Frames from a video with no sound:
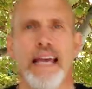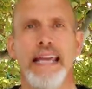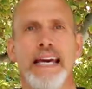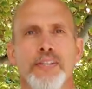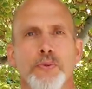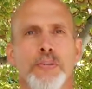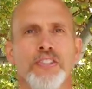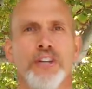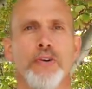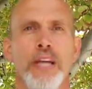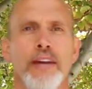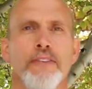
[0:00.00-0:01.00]
Hey guys, Rick
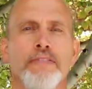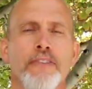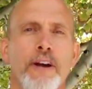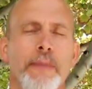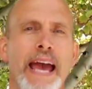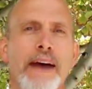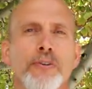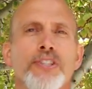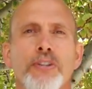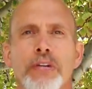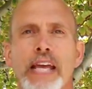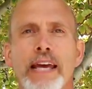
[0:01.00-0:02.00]
Stone here from Our
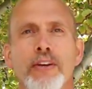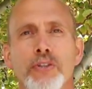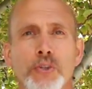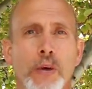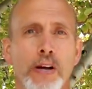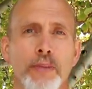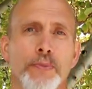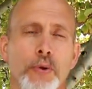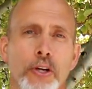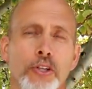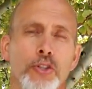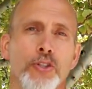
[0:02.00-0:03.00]
Stony Acres. Welcome
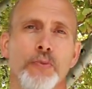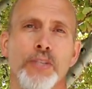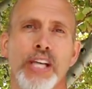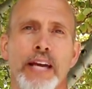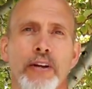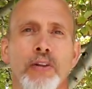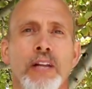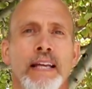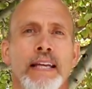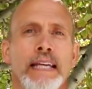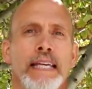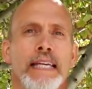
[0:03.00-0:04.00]
to our YouTube channel.
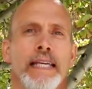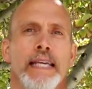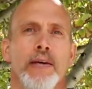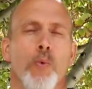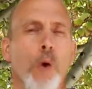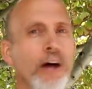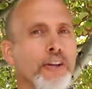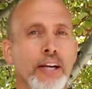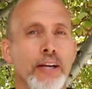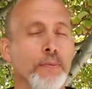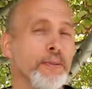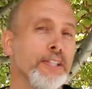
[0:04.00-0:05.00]
While you're
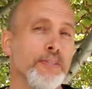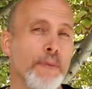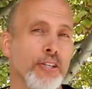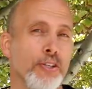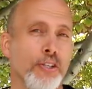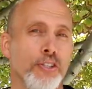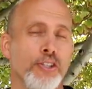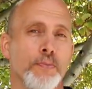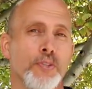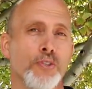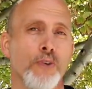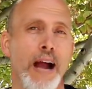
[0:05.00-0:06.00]
here, please make sure you
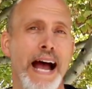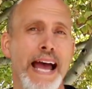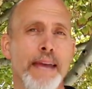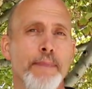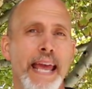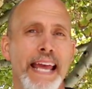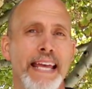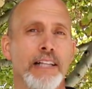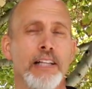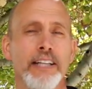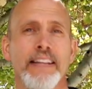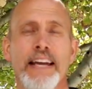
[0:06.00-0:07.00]
subscribe and
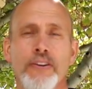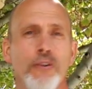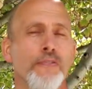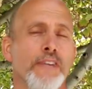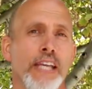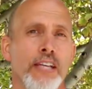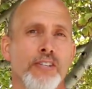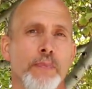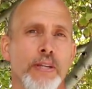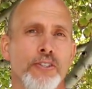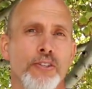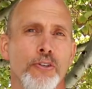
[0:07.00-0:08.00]
click that notification
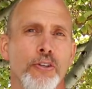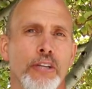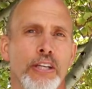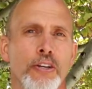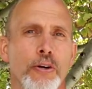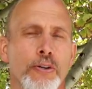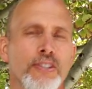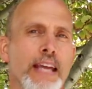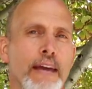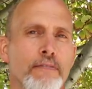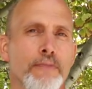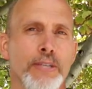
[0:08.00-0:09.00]
bell so you get notice
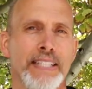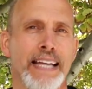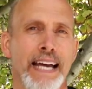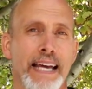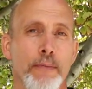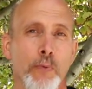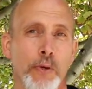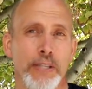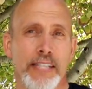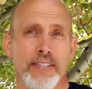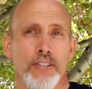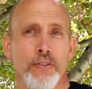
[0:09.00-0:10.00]
every time we
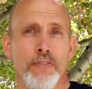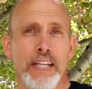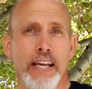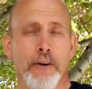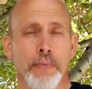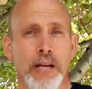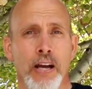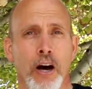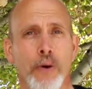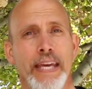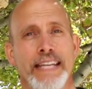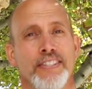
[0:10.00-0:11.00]
release a new video.
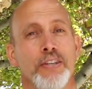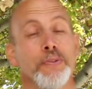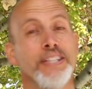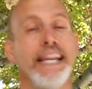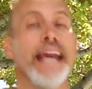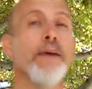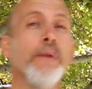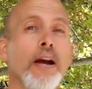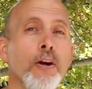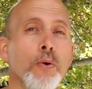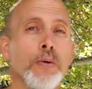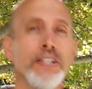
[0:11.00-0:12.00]
Okay, so today we
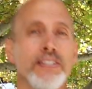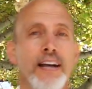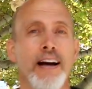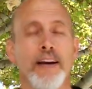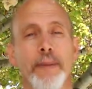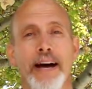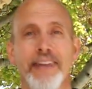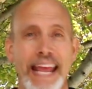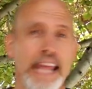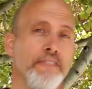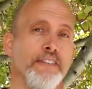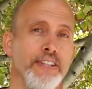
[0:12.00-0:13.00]
are going to talk about
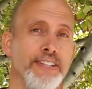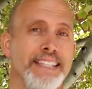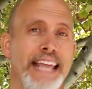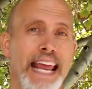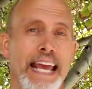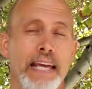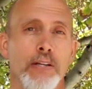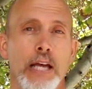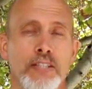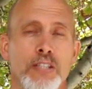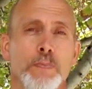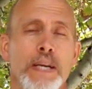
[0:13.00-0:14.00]
aphids, and
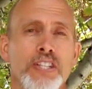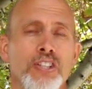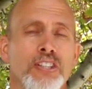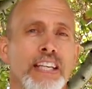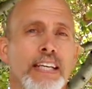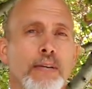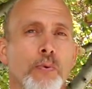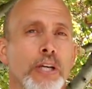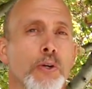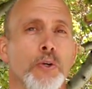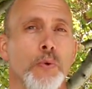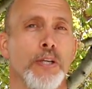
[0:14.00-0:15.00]
especially
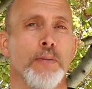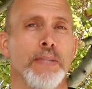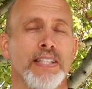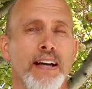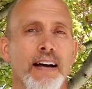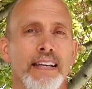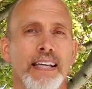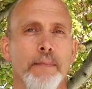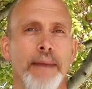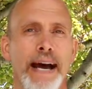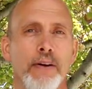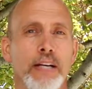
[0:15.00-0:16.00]
we are going to be talking
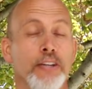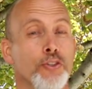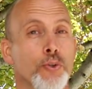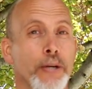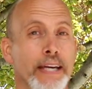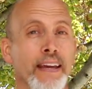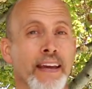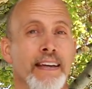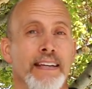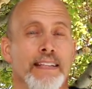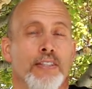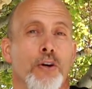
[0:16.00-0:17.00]
about a trick
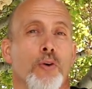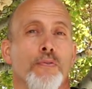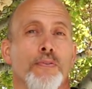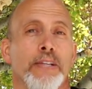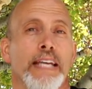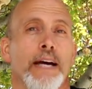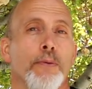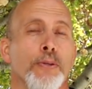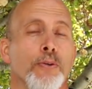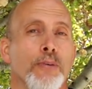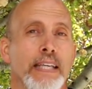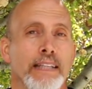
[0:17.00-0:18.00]
to hopefully help
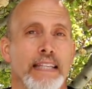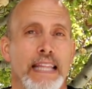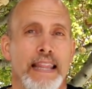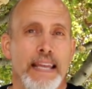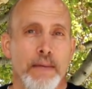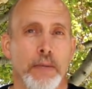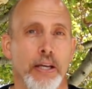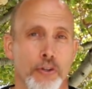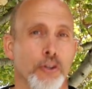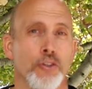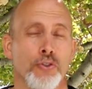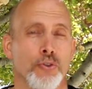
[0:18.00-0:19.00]
you get them
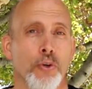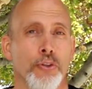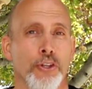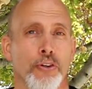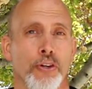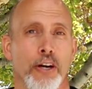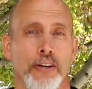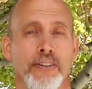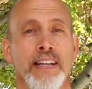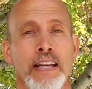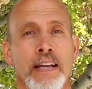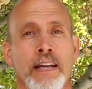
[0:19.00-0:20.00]
under control in your garden.